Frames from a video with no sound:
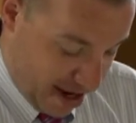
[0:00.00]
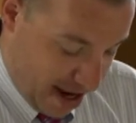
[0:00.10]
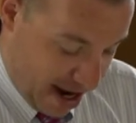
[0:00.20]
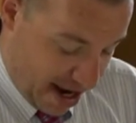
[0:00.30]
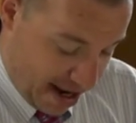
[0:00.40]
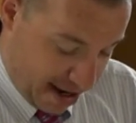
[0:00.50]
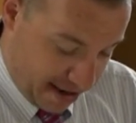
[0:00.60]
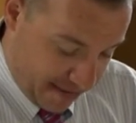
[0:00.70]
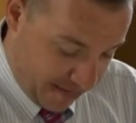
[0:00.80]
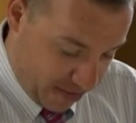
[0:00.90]

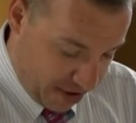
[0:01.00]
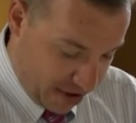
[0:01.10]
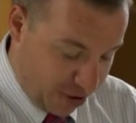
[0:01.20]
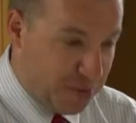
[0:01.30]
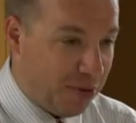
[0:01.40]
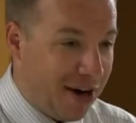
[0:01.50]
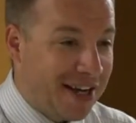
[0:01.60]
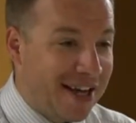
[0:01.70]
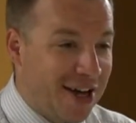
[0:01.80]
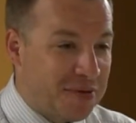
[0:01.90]
Um, you just be ready to
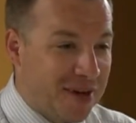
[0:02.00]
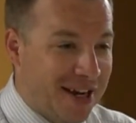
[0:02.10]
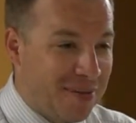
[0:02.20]
catch me.